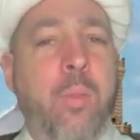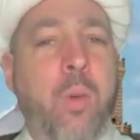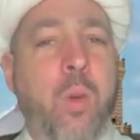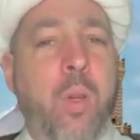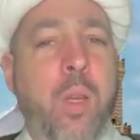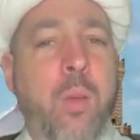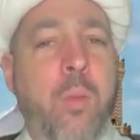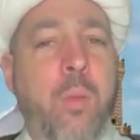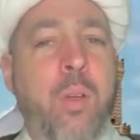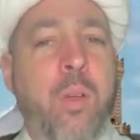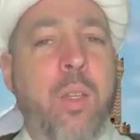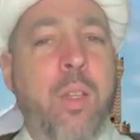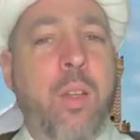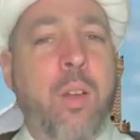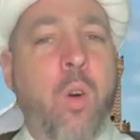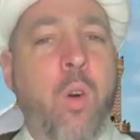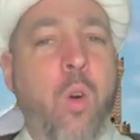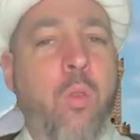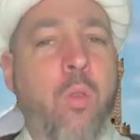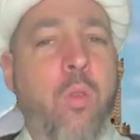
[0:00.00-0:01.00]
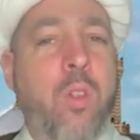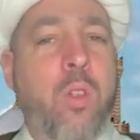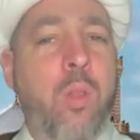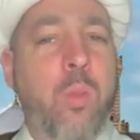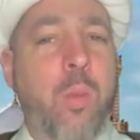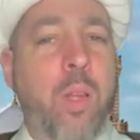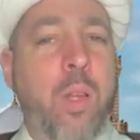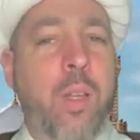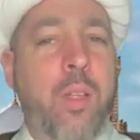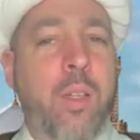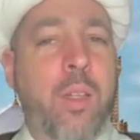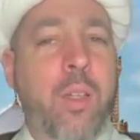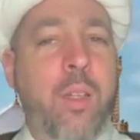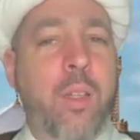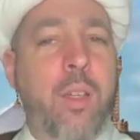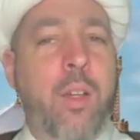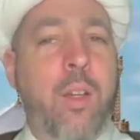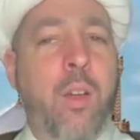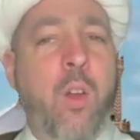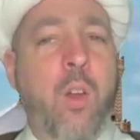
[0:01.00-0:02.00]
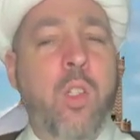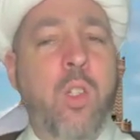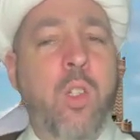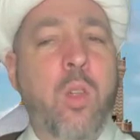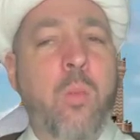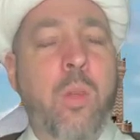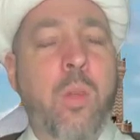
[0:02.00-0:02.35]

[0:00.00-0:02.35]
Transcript: prohibiting overspending can also